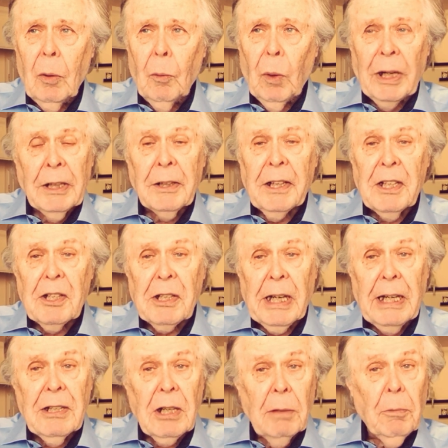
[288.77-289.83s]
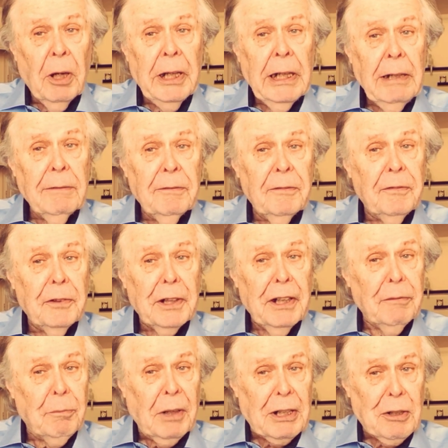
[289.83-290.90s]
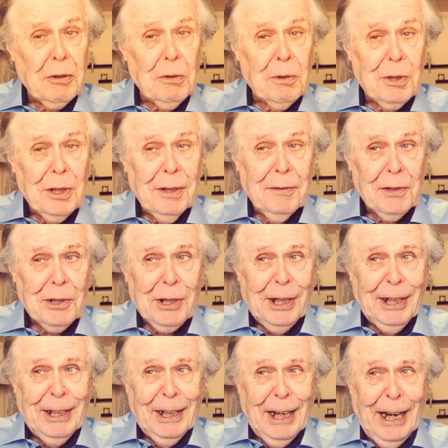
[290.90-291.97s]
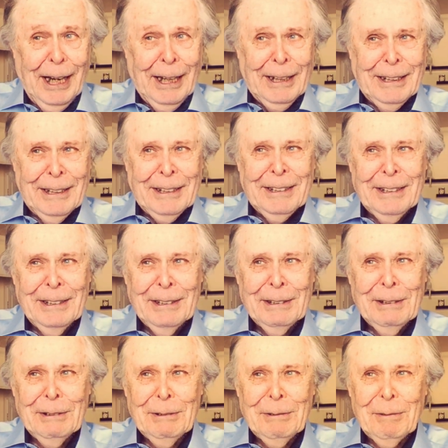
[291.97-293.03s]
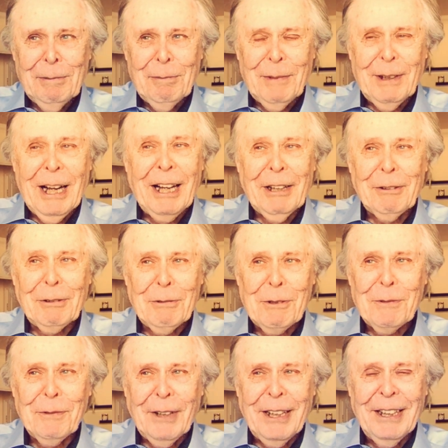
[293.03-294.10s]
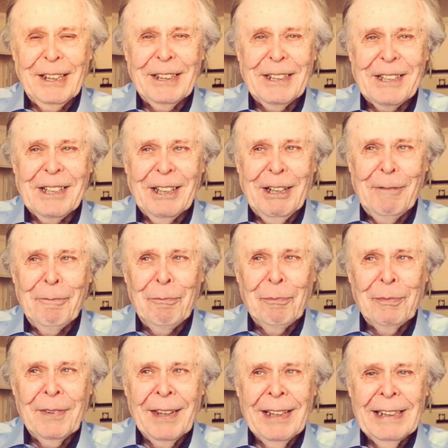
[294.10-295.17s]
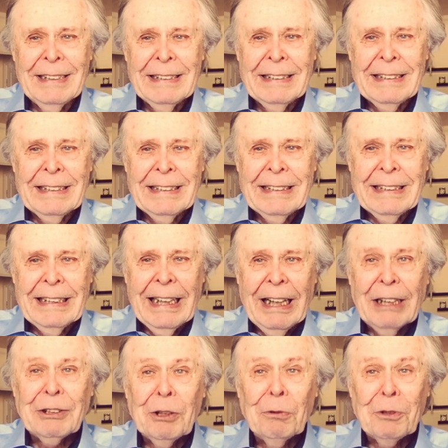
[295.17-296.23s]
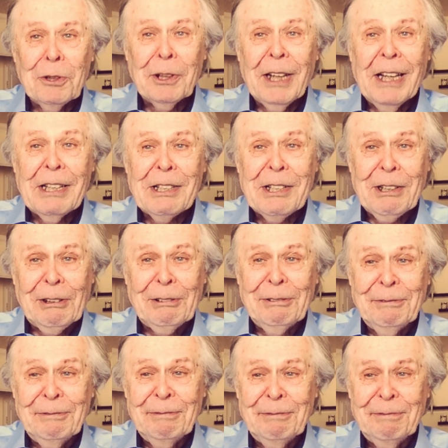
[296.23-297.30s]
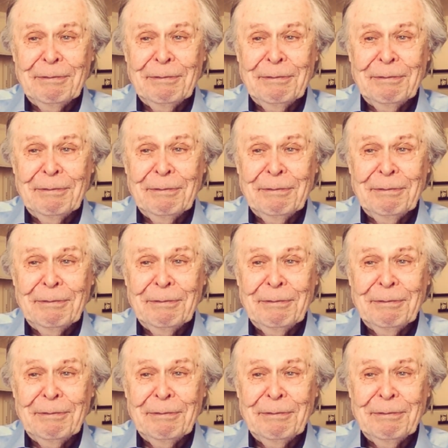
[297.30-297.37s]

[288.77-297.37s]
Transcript: one of these days, I might even forgive my daughter for saying that. Mm-hmm. But I thought it was funny at the time. I'll talk to you again soon.